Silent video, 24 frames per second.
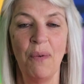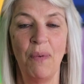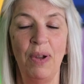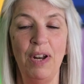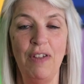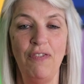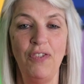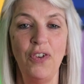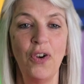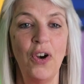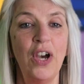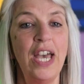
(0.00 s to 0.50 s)
Well,
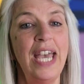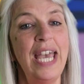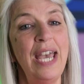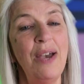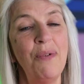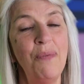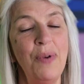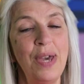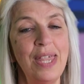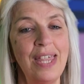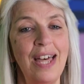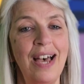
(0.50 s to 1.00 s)
if you're
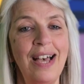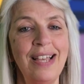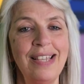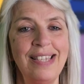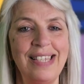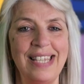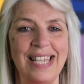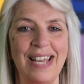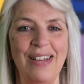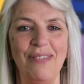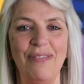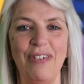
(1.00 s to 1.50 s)
here with
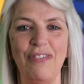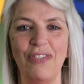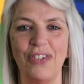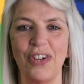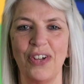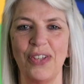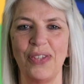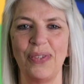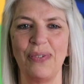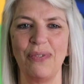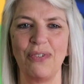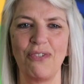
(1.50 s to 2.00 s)
us, then we've
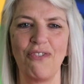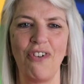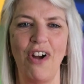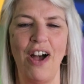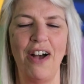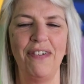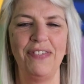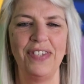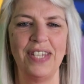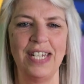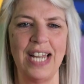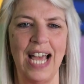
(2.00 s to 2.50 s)
got some
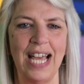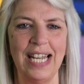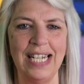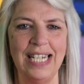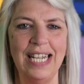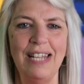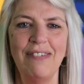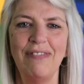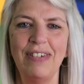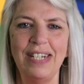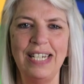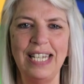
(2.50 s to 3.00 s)
crafts and
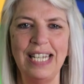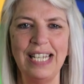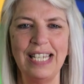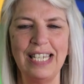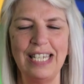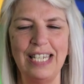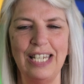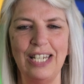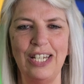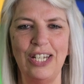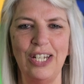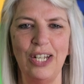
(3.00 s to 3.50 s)

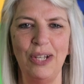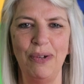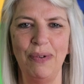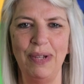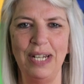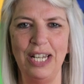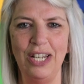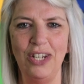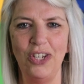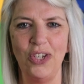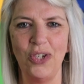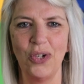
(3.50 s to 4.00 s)
activities to do
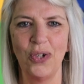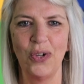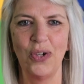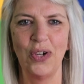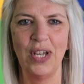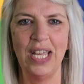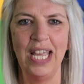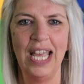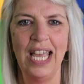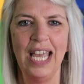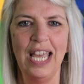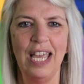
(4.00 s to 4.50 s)
and
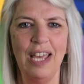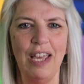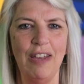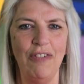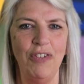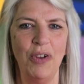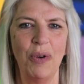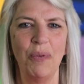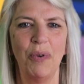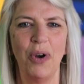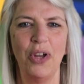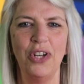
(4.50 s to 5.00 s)
enjoy.
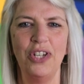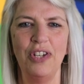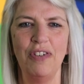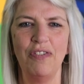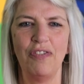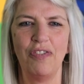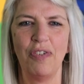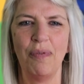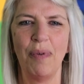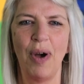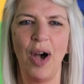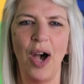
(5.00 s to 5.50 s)
If you're
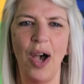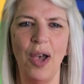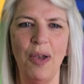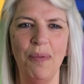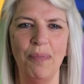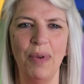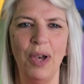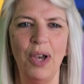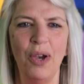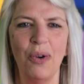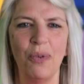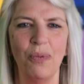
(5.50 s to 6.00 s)
watching from
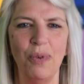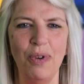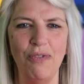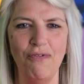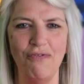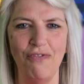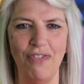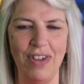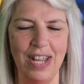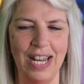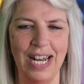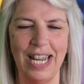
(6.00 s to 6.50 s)
home, we
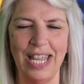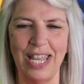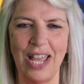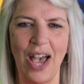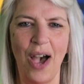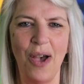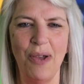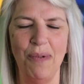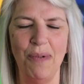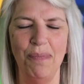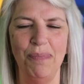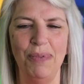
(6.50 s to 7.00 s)
really
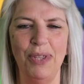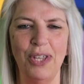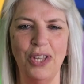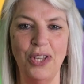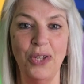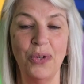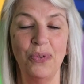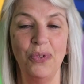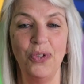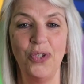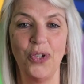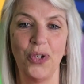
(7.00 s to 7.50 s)
hope that
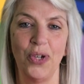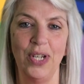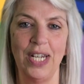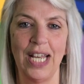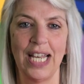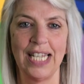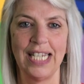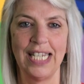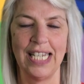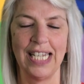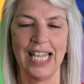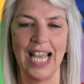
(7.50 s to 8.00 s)
you'll join
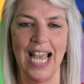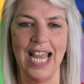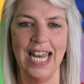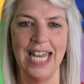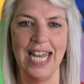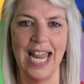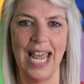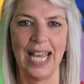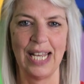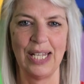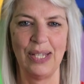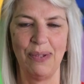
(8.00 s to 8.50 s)
us again
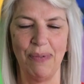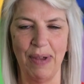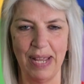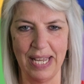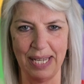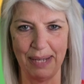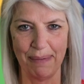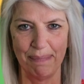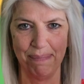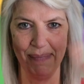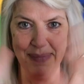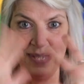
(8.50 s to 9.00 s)
next
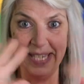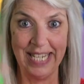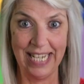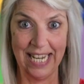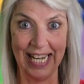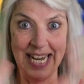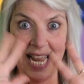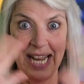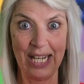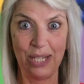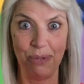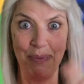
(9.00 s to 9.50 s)
week. See
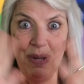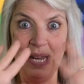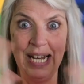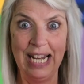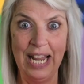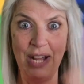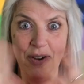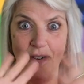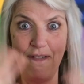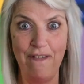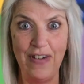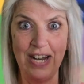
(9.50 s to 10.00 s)
you next week,
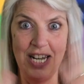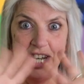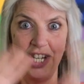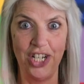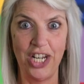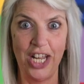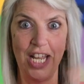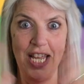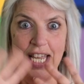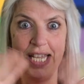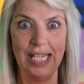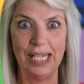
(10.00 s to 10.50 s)
little
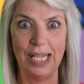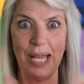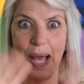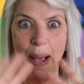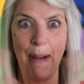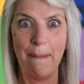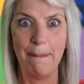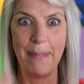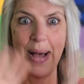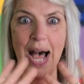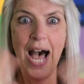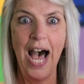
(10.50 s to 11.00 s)
villagers.
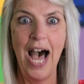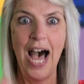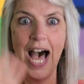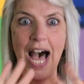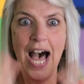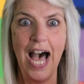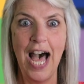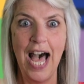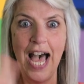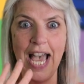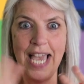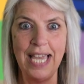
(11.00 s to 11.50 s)

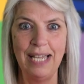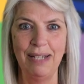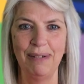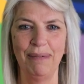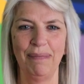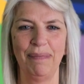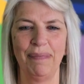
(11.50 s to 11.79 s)
Bye.